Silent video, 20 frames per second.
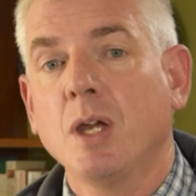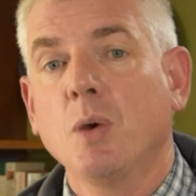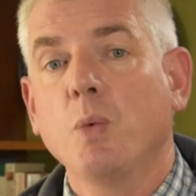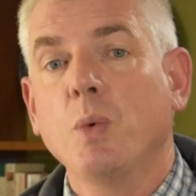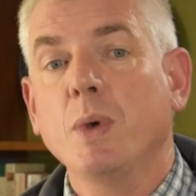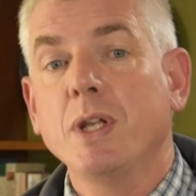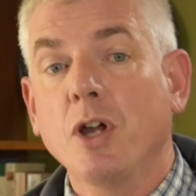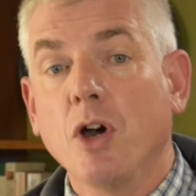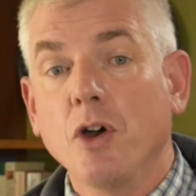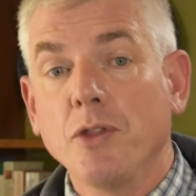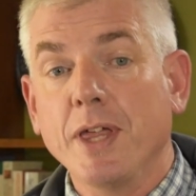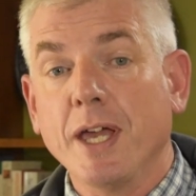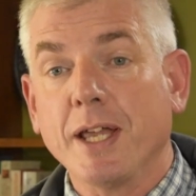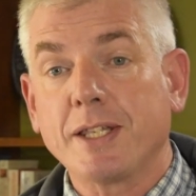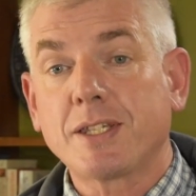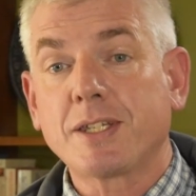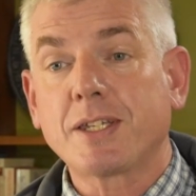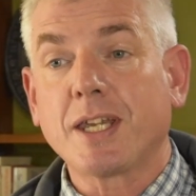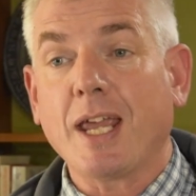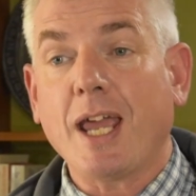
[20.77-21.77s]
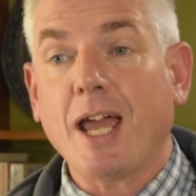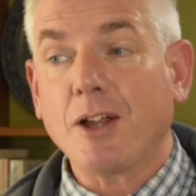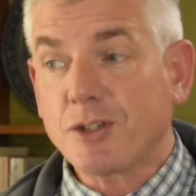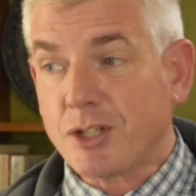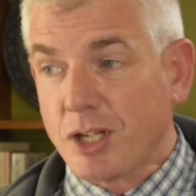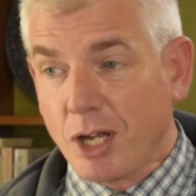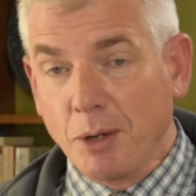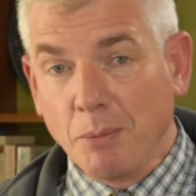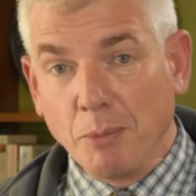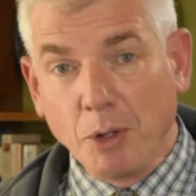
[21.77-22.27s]
We know that our
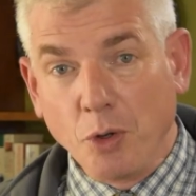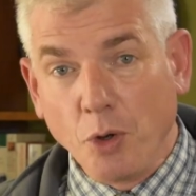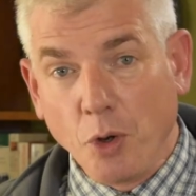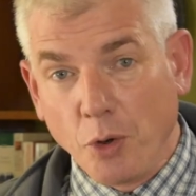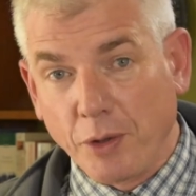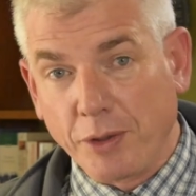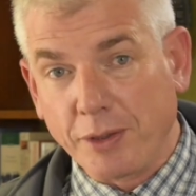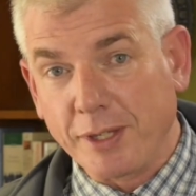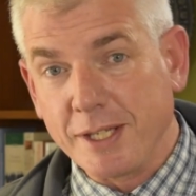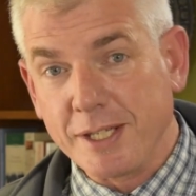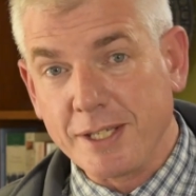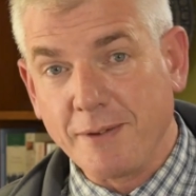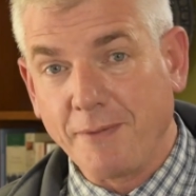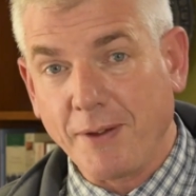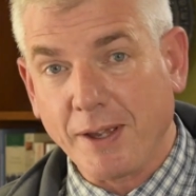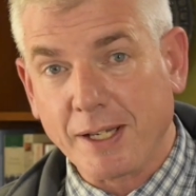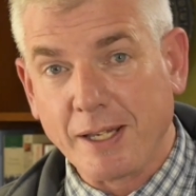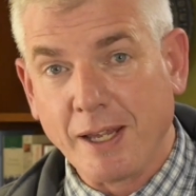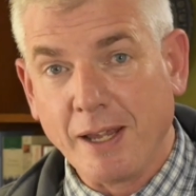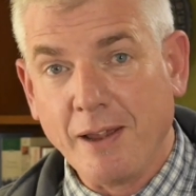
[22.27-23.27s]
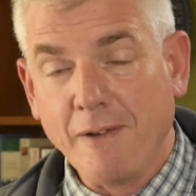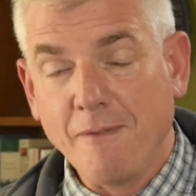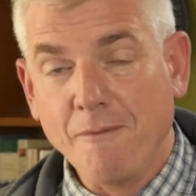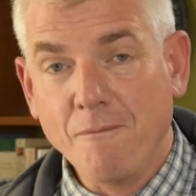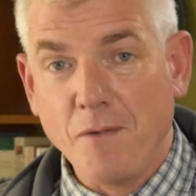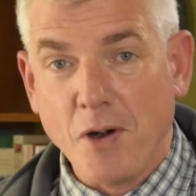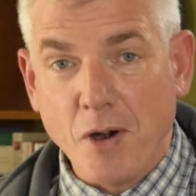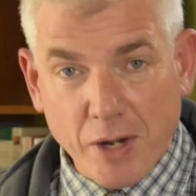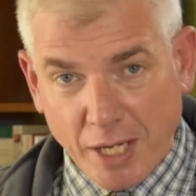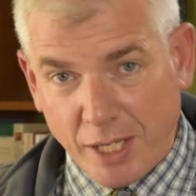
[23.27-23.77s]
time on earth is in fact
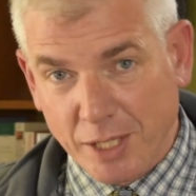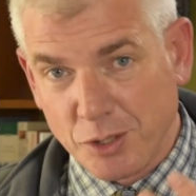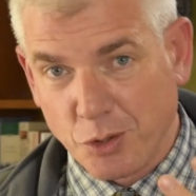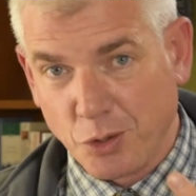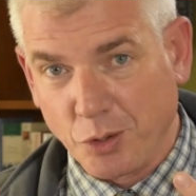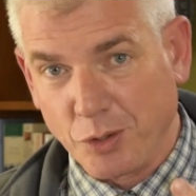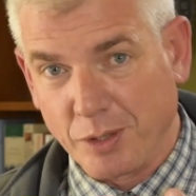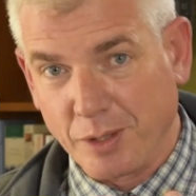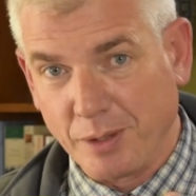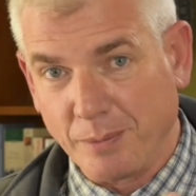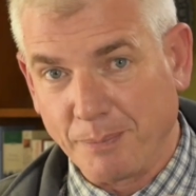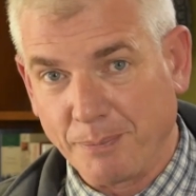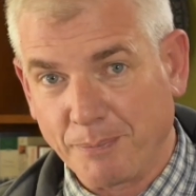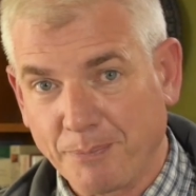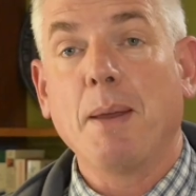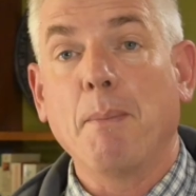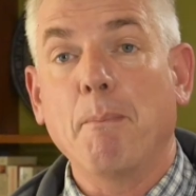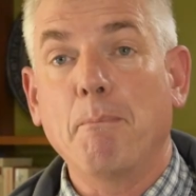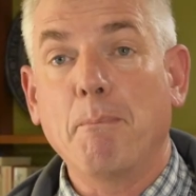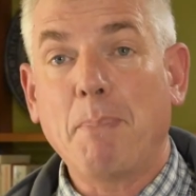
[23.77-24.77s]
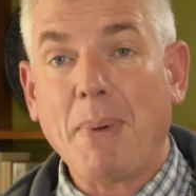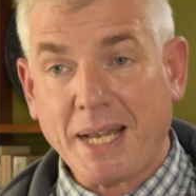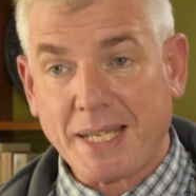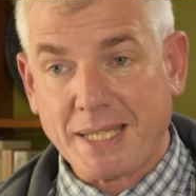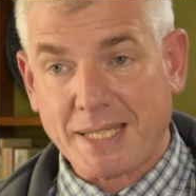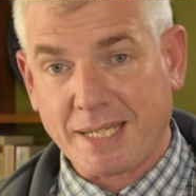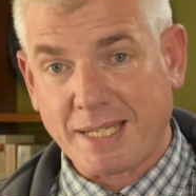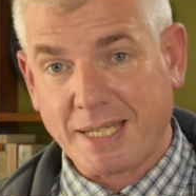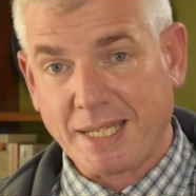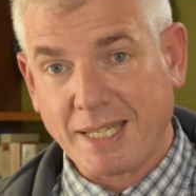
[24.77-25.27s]
very uncertain,
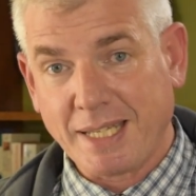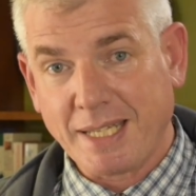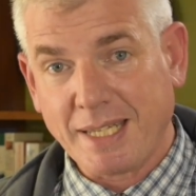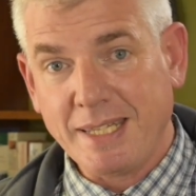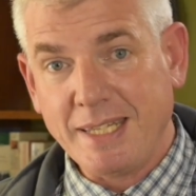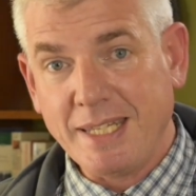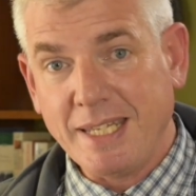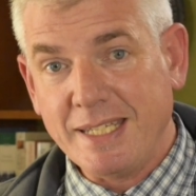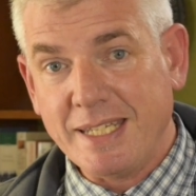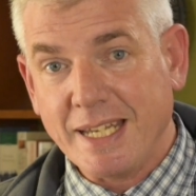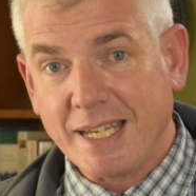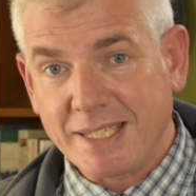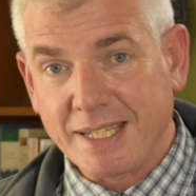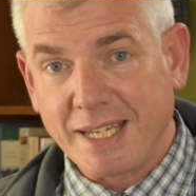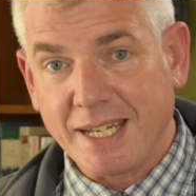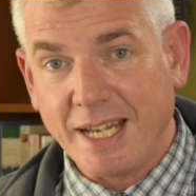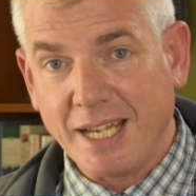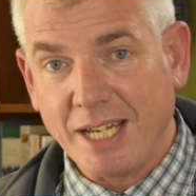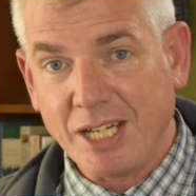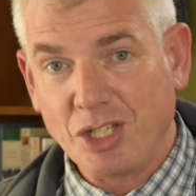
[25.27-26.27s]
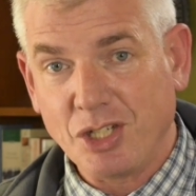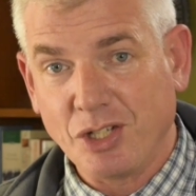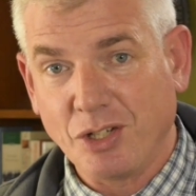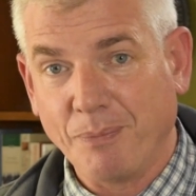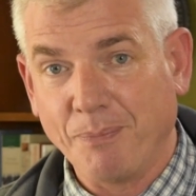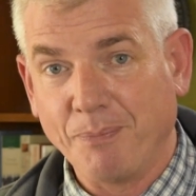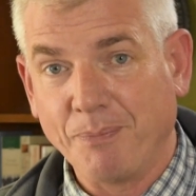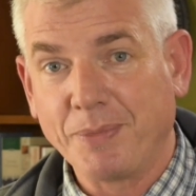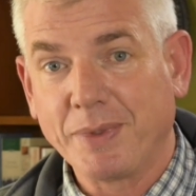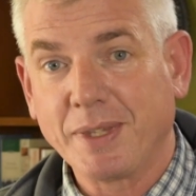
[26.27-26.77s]
but the
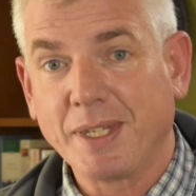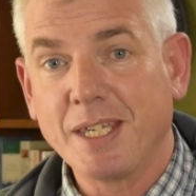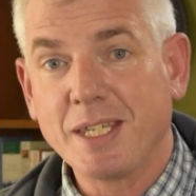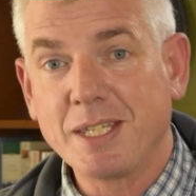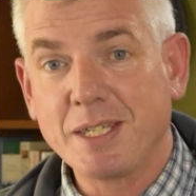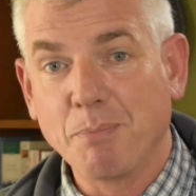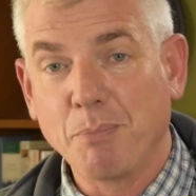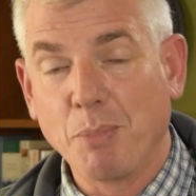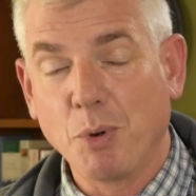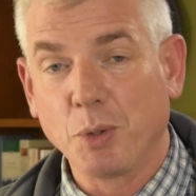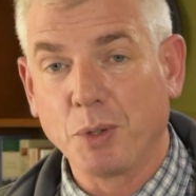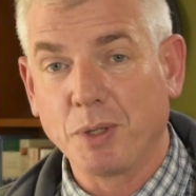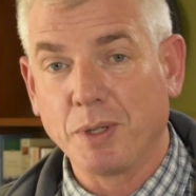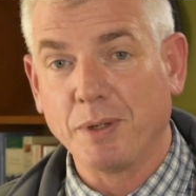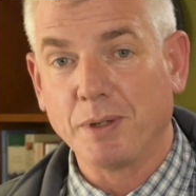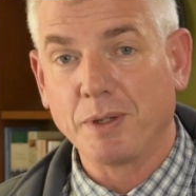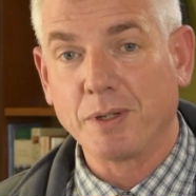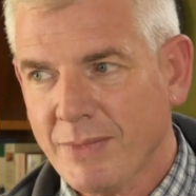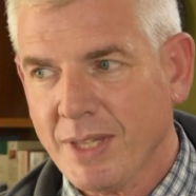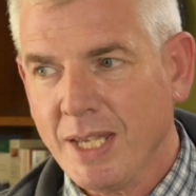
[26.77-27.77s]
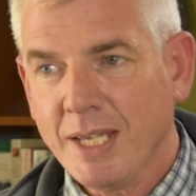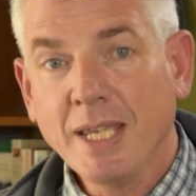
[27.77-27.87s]
destination is important.